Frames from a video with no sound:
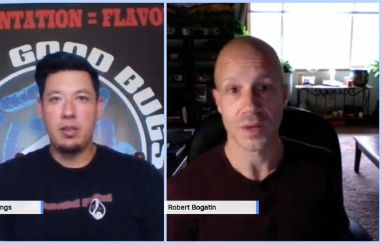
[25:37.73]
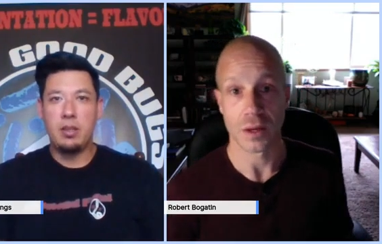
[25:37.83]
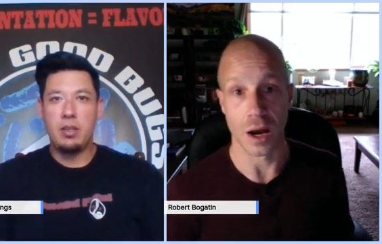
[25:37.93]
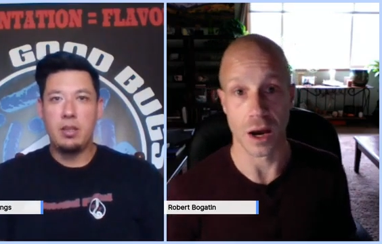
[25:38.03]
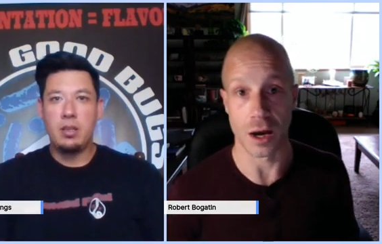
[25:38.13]

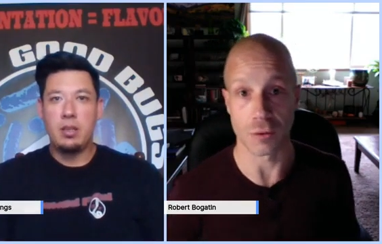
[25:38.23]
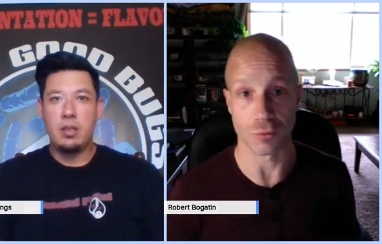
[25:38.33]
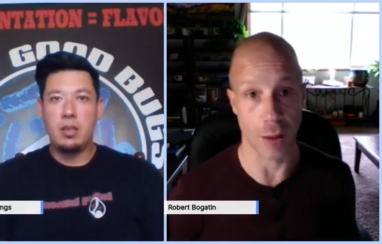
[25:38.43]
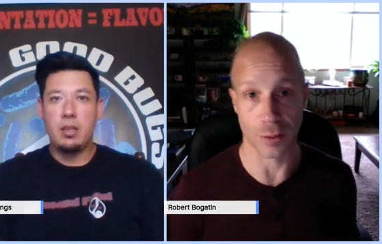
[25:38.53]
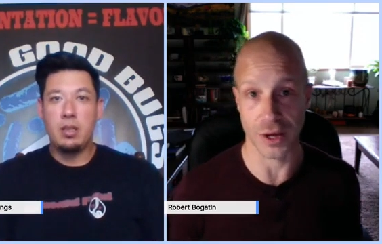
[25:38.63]

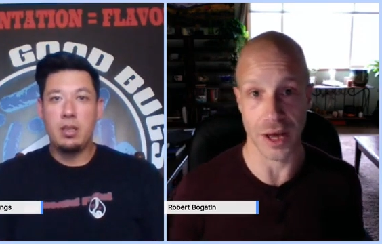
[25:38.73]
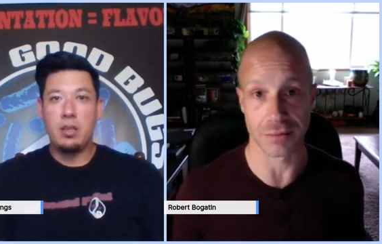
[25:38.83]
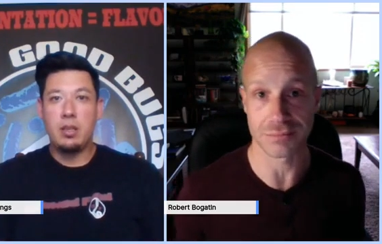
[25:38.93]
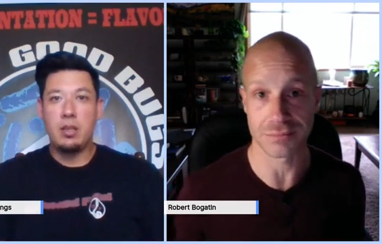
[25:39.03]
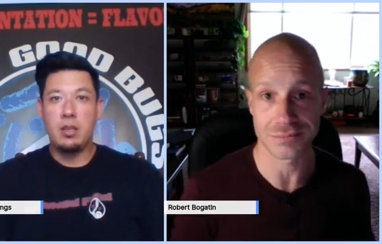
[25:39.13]
Speaker 1: Robert
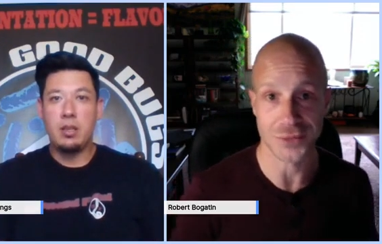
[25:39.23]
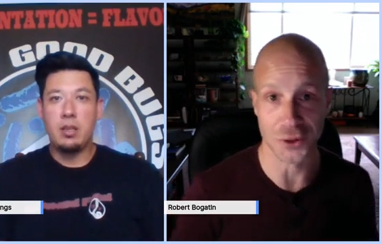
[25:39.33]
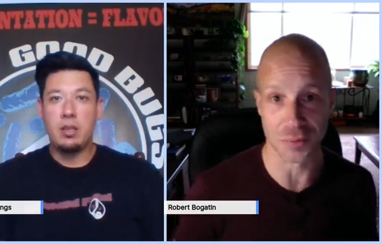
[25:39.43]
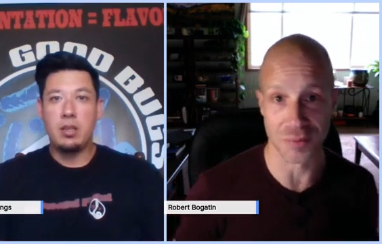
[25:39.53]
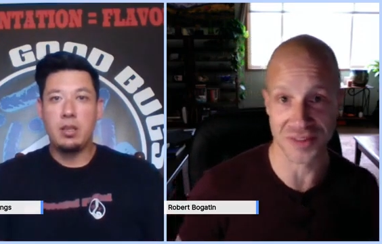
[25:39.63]
at
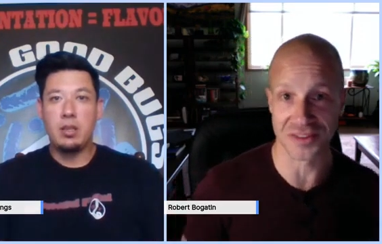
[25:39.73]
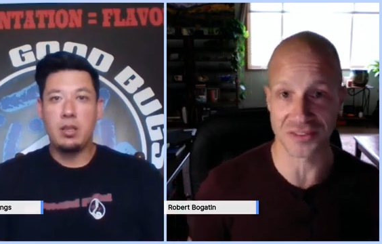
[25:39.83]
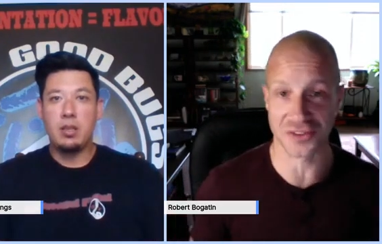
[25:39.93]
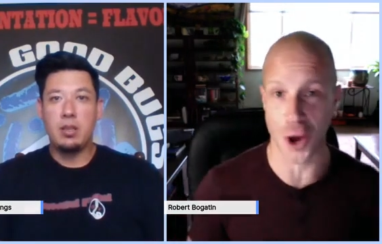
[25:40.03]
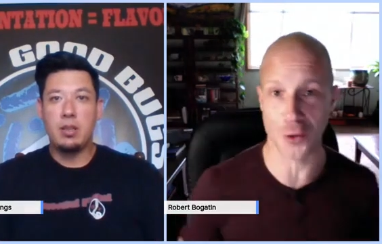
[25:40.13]

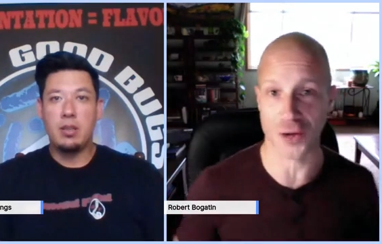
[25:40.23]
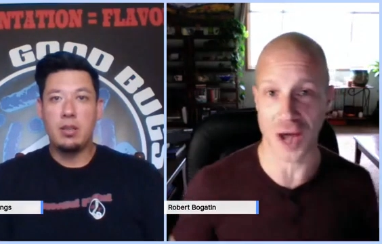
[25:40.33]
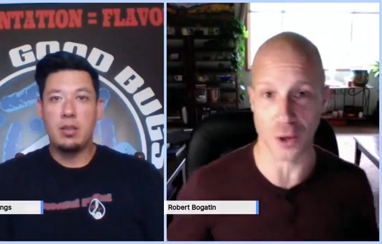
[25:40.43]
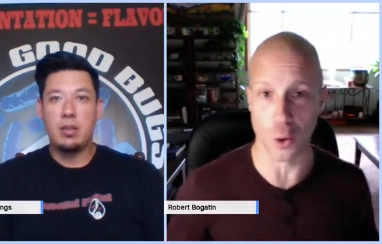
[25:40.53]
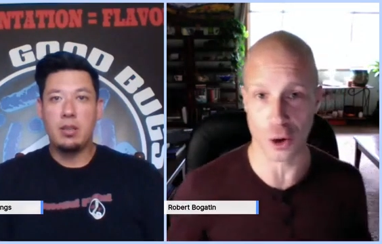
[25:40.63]

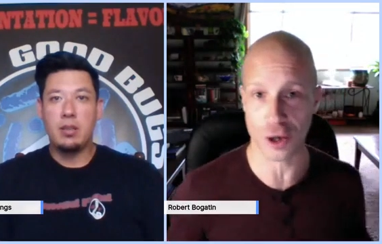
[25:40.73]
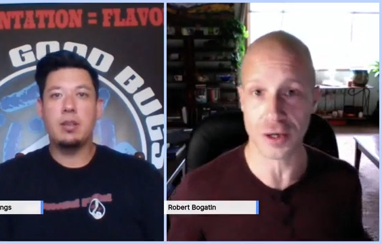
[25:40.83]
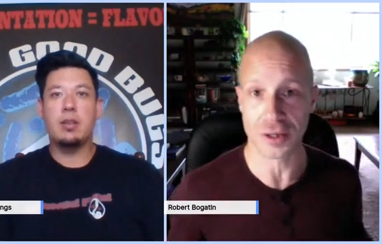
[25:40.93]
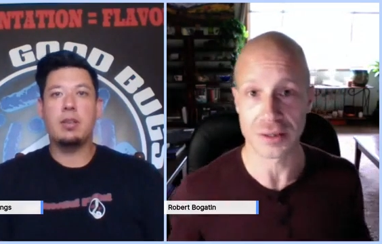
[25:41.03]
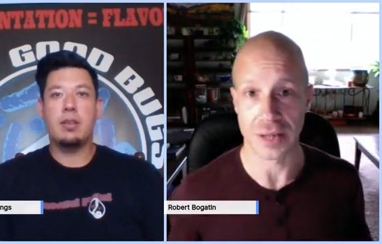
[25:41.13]
goodbusinessco.org
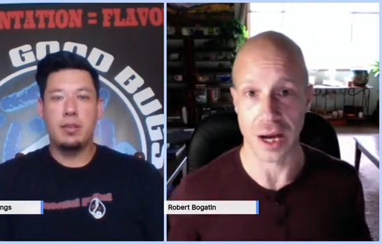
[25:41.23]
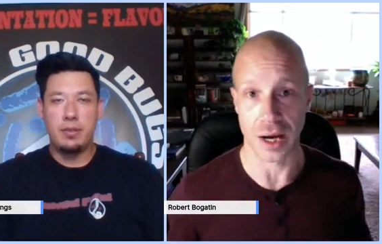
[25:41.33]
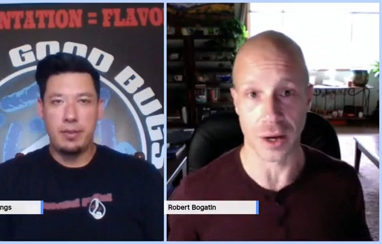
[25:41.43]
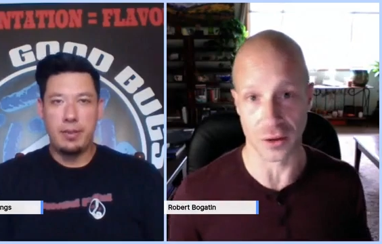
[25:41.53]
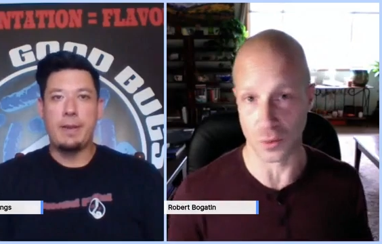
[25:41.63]

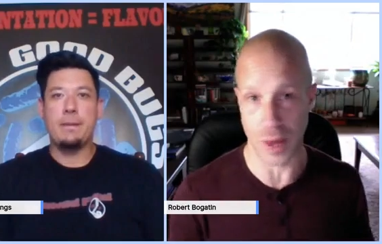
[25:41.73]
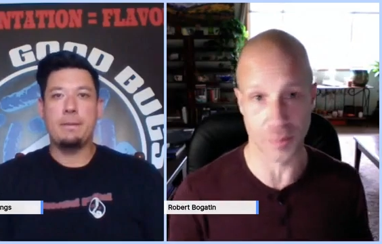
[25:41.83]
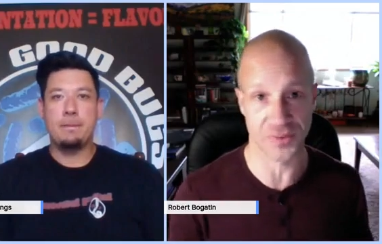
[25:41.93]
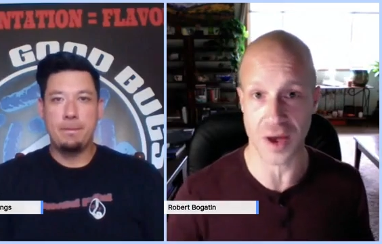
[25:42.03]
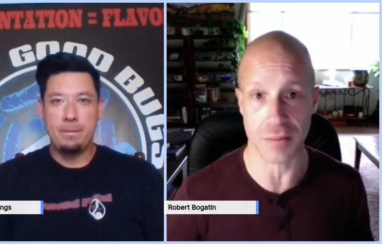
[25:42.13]
on the
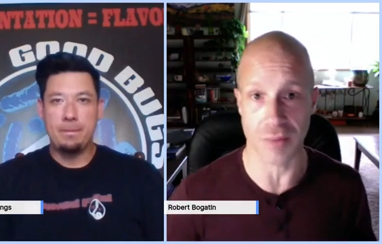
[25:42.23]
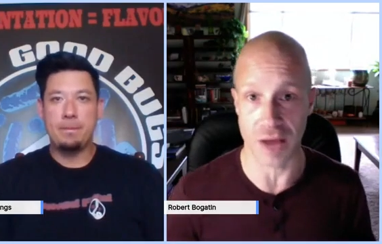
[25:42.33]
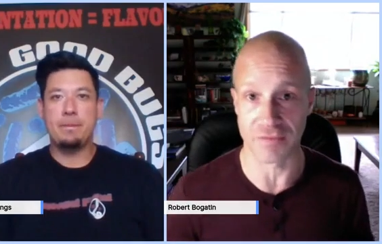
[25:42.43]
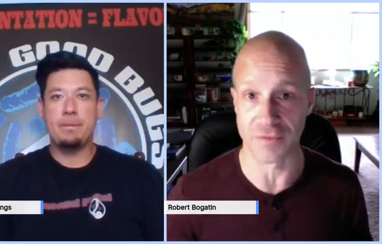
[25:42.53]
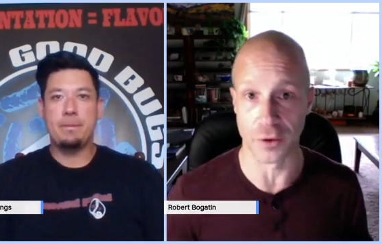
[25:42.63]
website. My
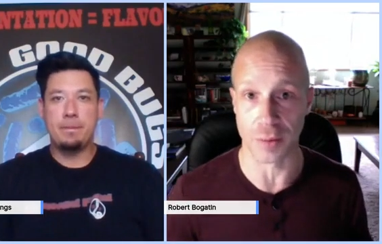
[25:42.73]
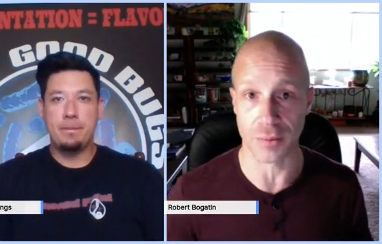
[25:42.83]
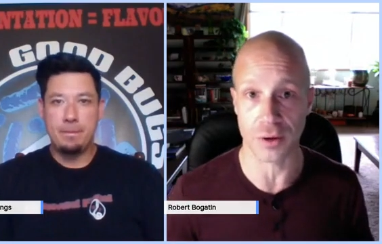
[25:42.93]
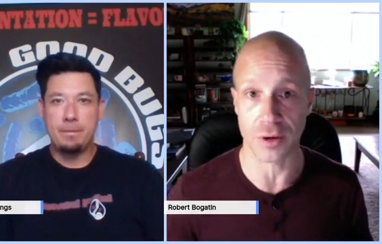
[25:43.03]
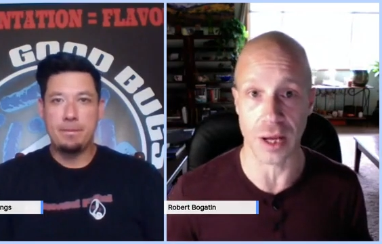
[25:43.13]
phone
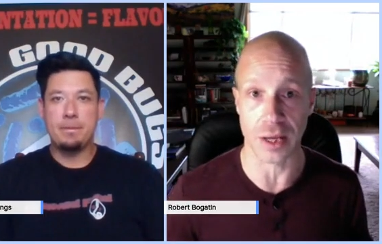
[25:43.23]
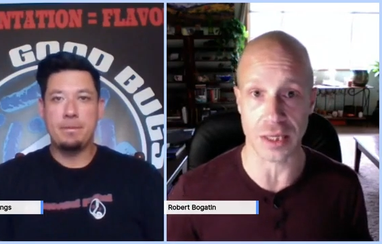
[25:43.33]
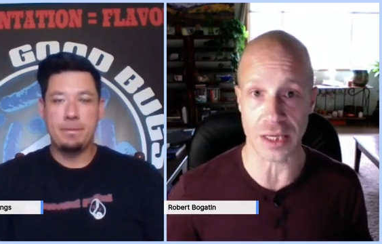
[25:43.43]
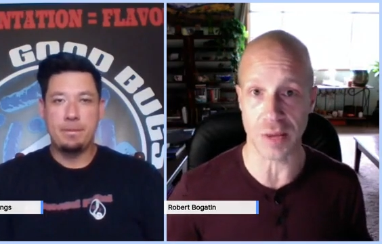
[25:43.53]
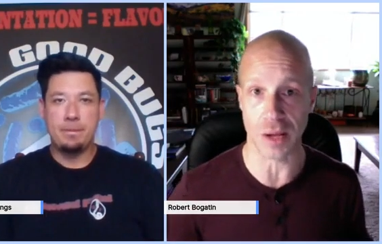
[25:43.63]
number and
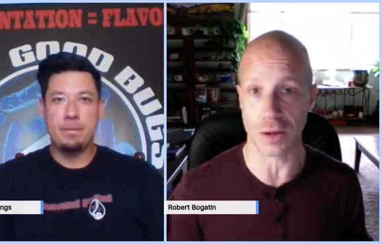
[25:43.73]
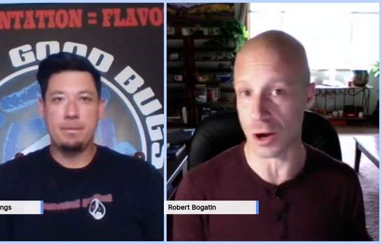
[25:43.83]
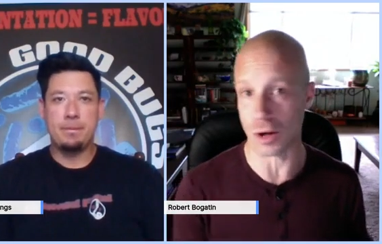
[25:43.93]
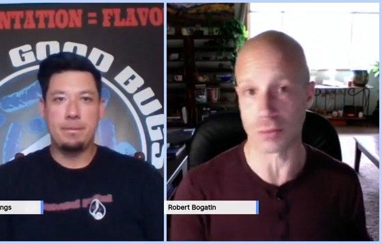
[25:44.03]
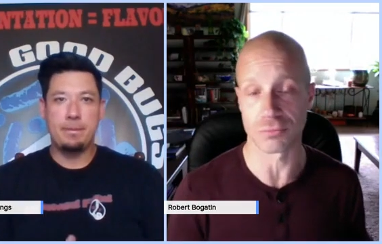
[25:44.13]
email
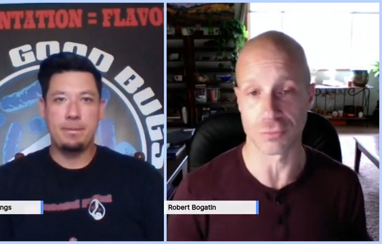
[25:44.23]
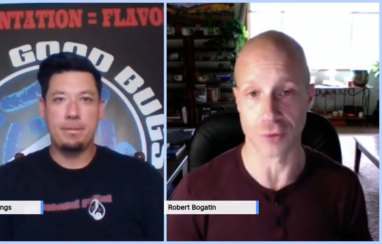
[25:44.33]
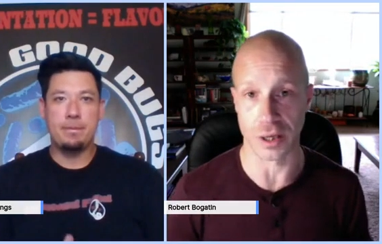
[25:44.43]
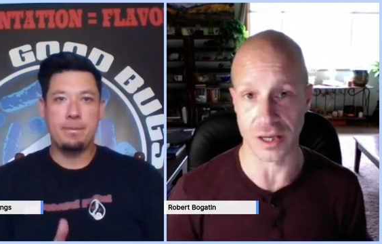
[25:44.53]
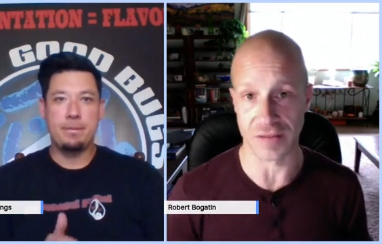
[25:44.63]
are
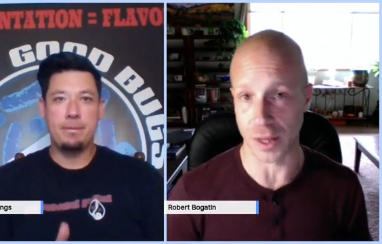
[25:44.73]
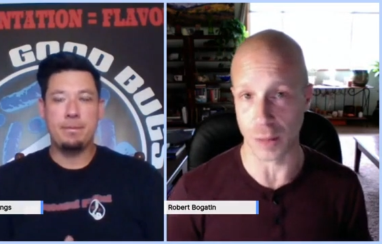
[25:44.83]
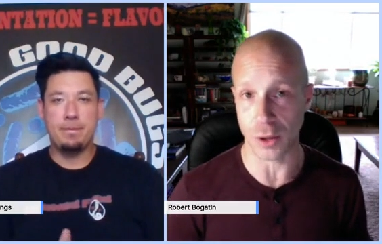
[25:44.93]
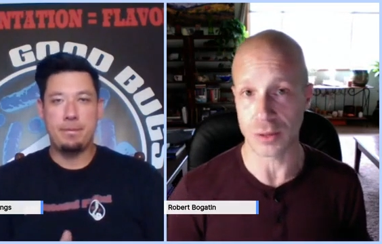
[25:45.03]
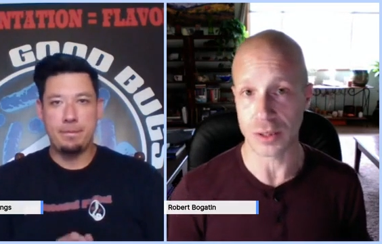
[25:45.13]
readily available.